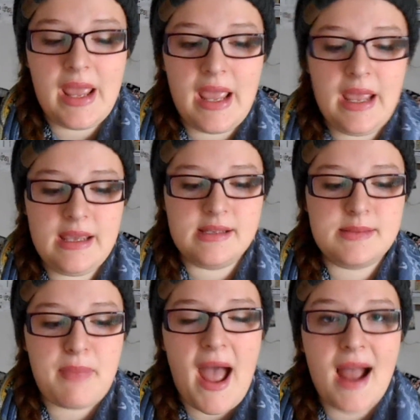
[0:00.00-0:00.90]

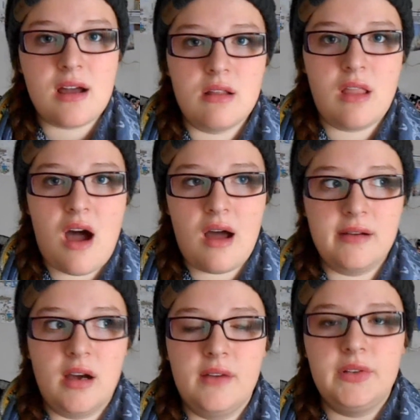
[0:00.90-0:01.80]
is pack a
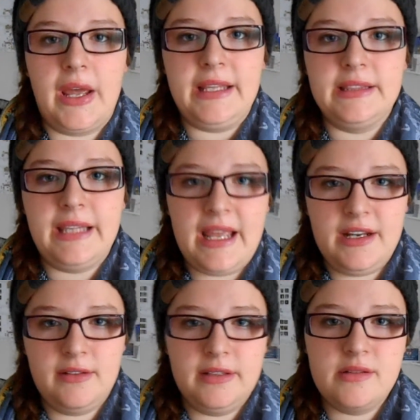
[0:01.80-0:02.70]
lot of
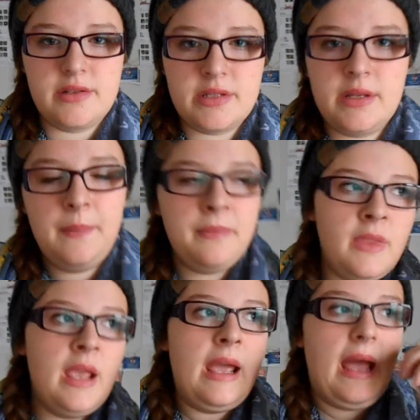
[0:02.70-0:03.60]
layers,
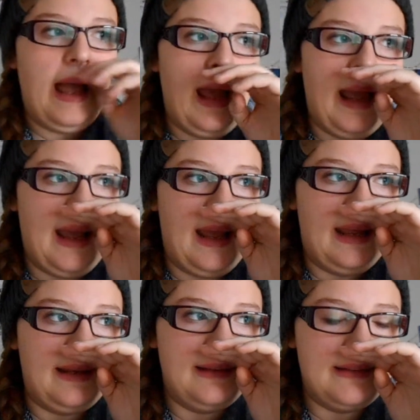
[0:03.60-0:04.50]

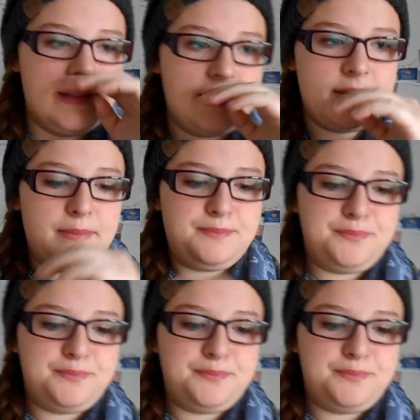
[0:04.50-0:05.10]
and